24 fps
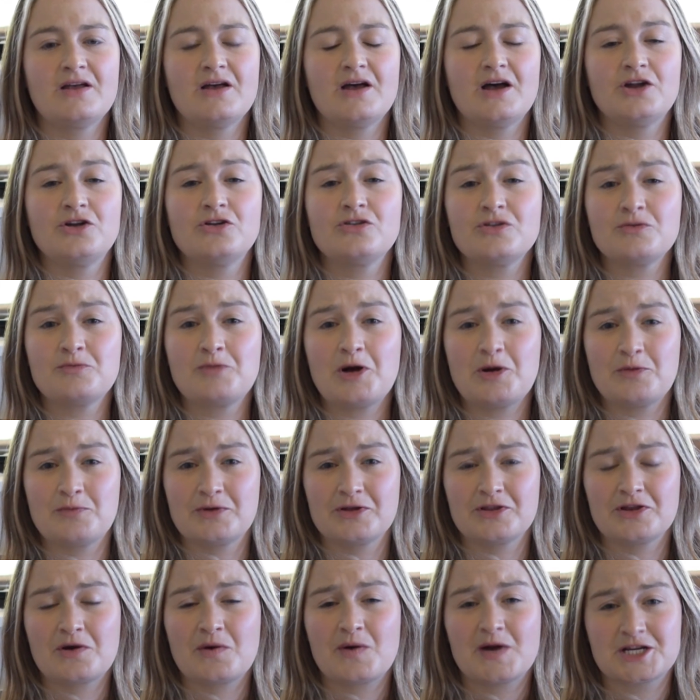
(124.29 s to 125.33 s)
Another
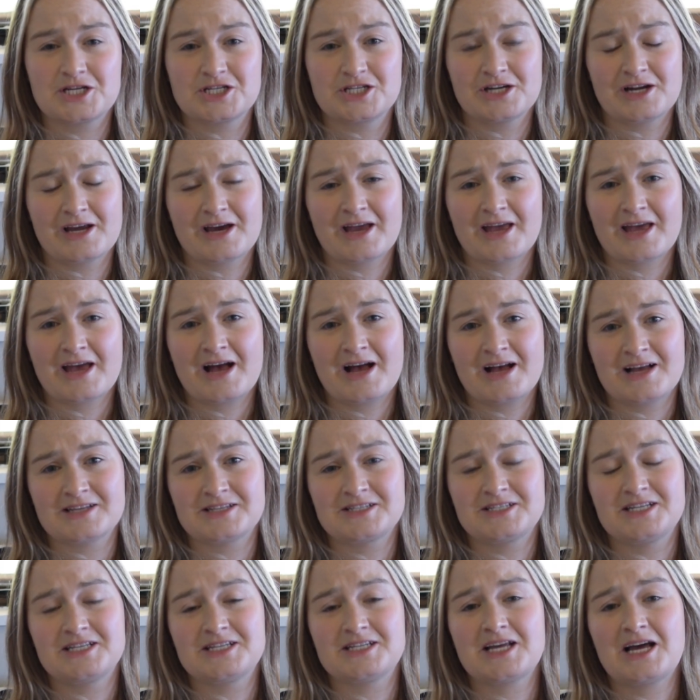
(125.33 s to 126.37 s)
popular question I get
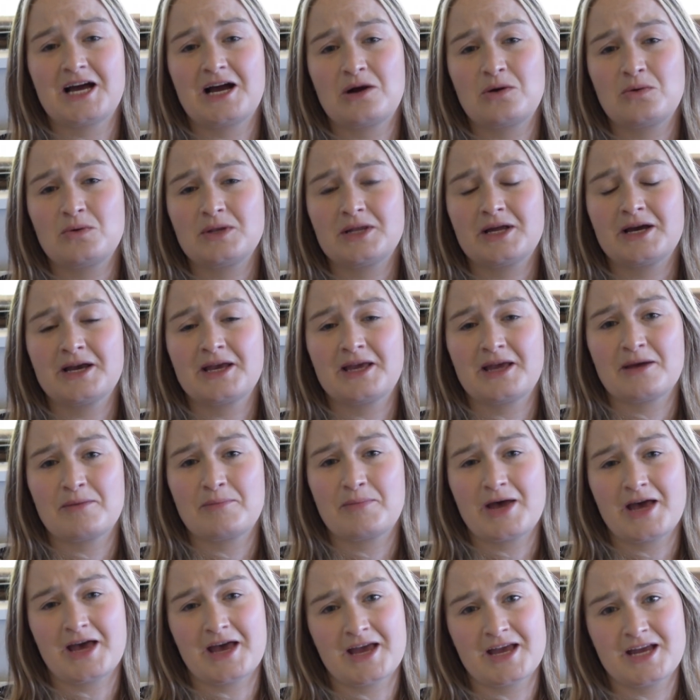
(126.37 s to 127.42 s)
asked is, how will I get
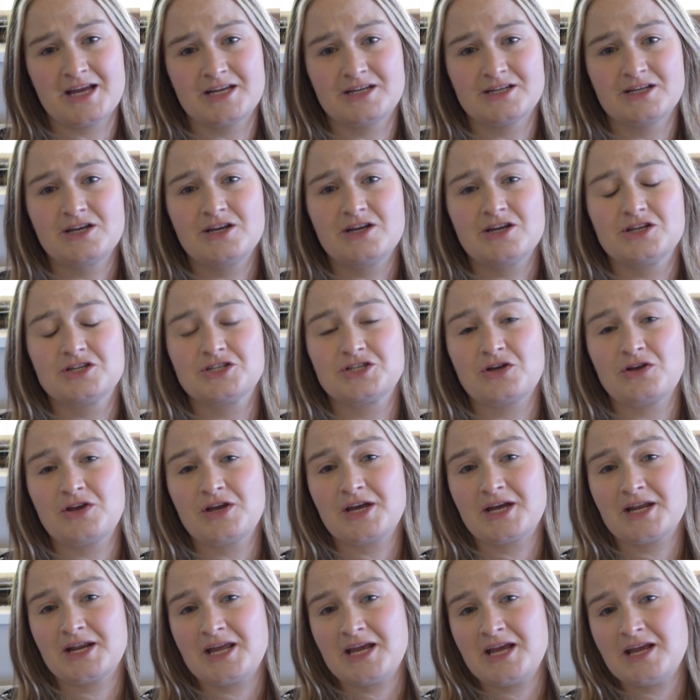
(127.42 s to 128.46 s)
paid? So you
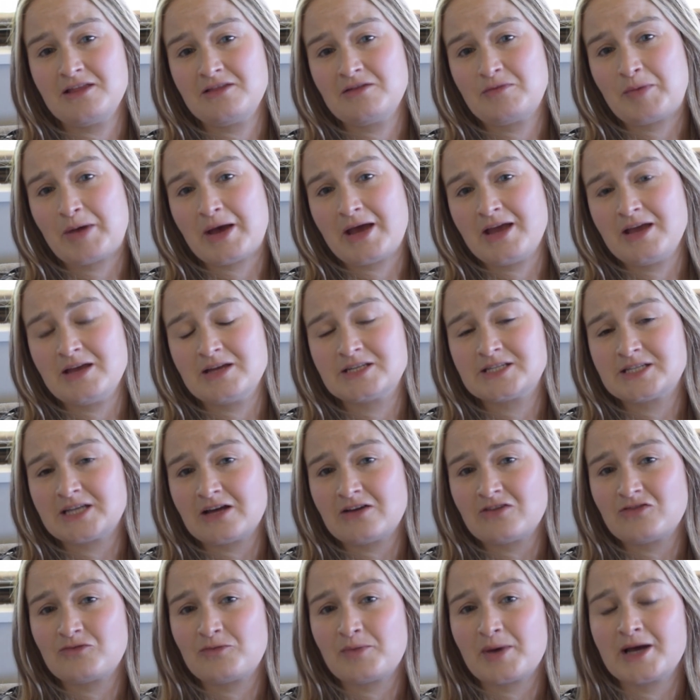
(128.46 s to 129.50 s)
can either pay
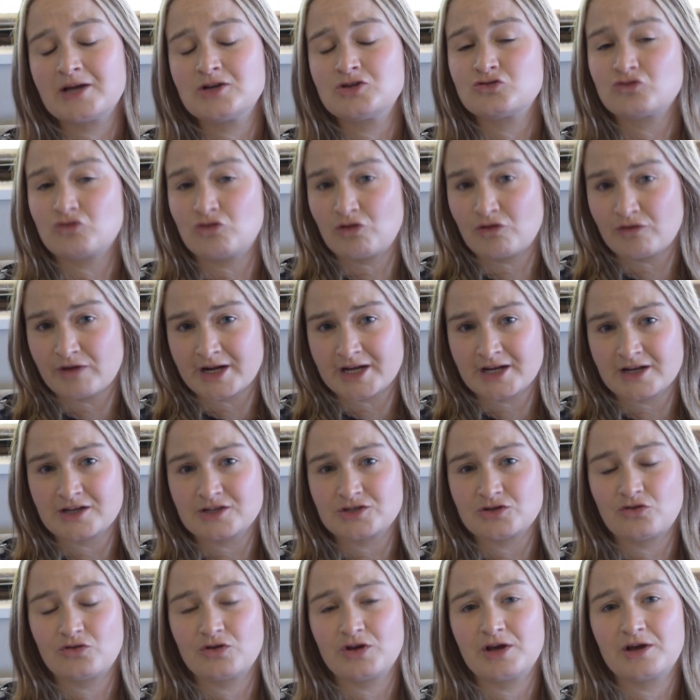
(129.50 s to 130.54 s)
yourself by
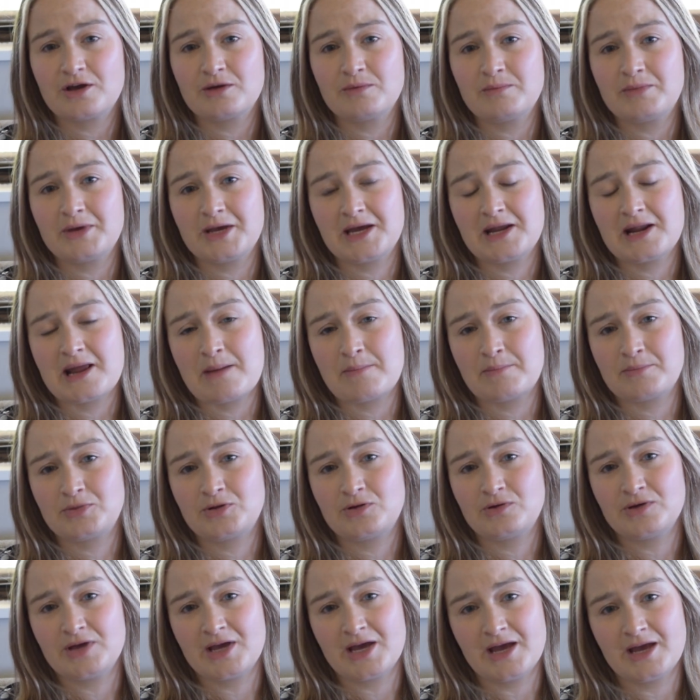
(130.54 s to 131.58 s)
drawings or you can be an
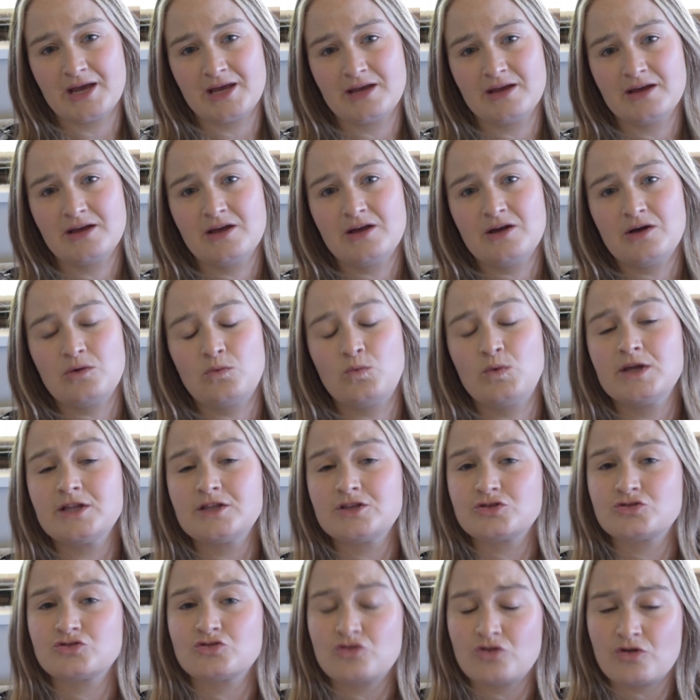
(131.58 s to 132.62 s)
employee.
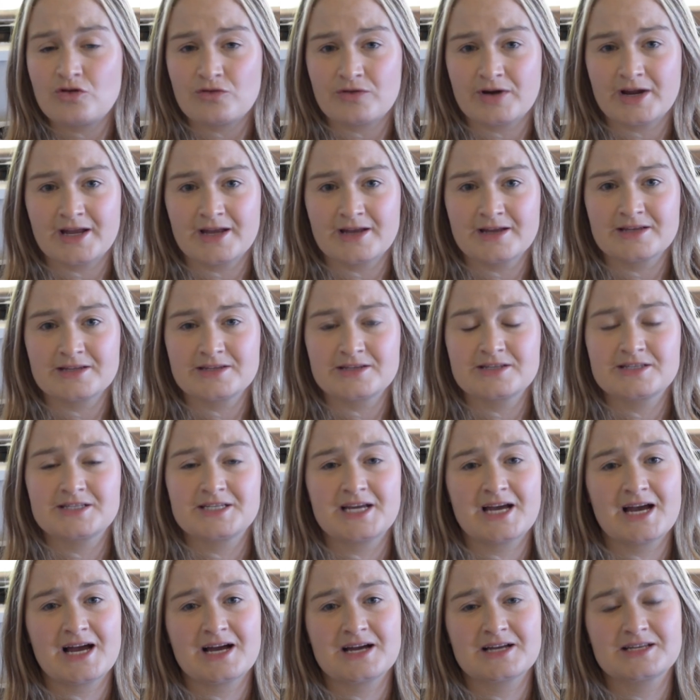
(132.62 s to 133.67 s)
With drawings,
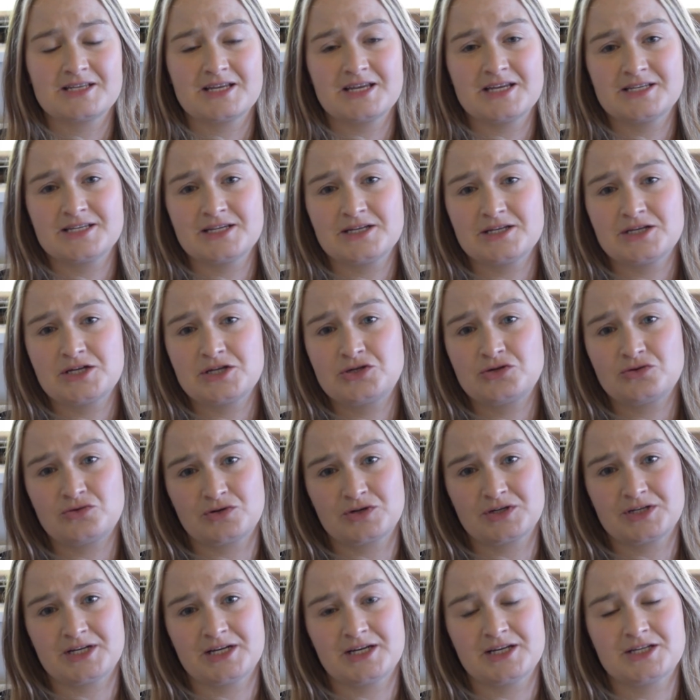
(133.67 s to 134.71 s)
tax isn't
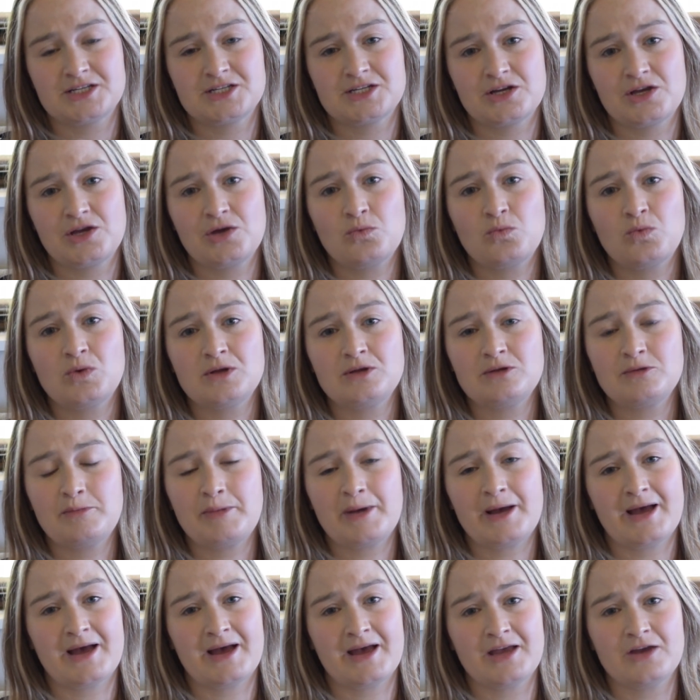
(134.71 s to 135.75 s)
deducted, so you will
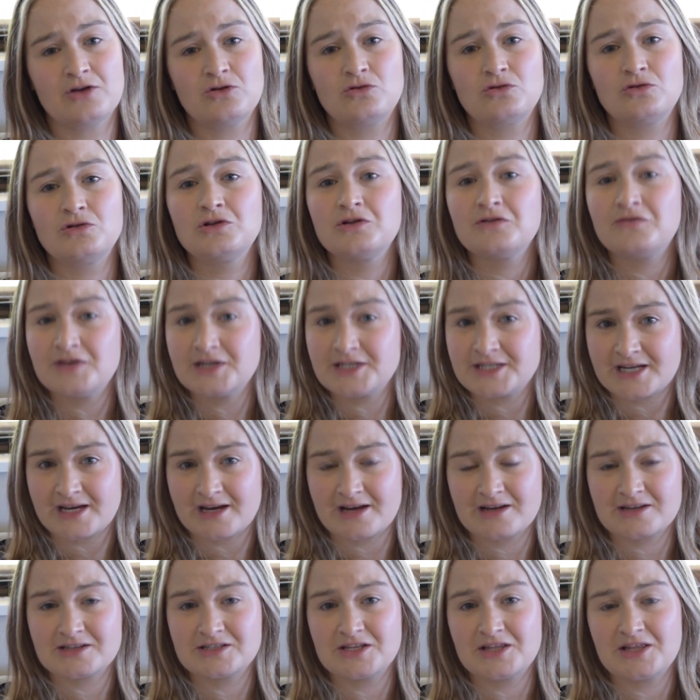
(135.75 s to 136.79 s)
pay all of your
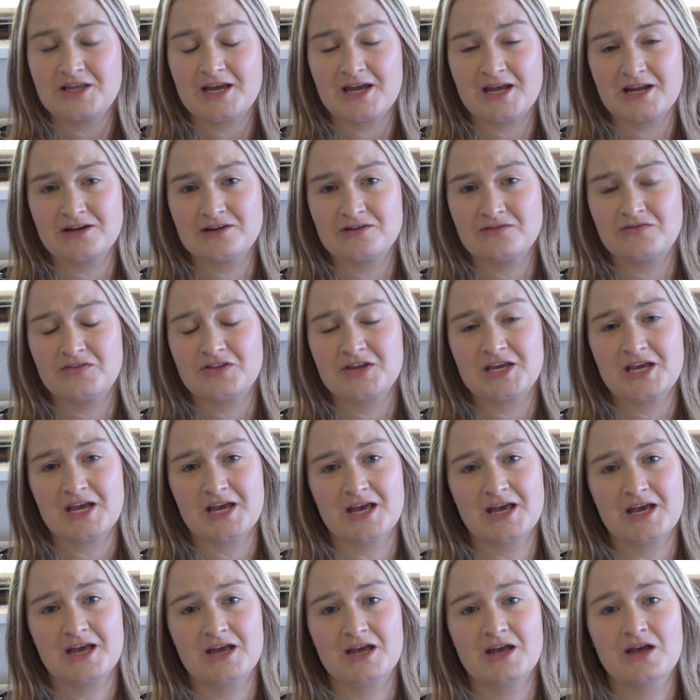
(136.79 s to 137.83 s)
tax at the end of the
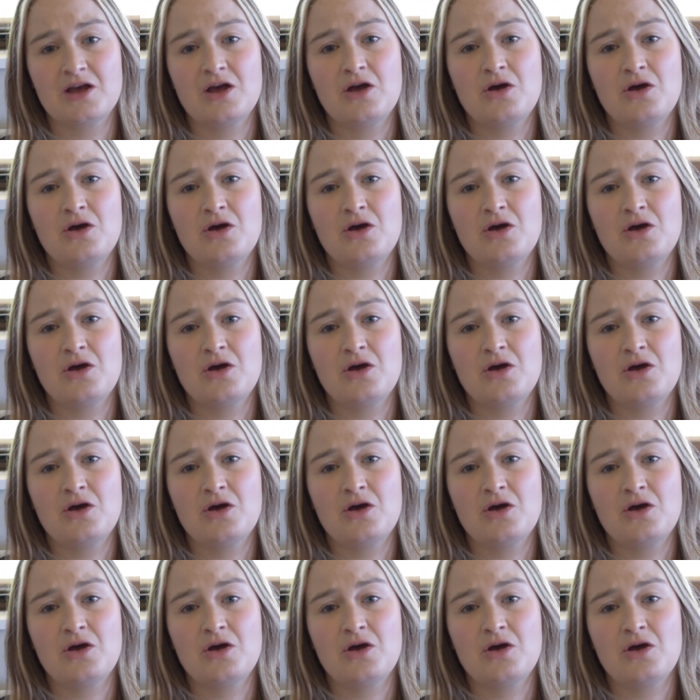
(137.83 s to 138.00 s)
year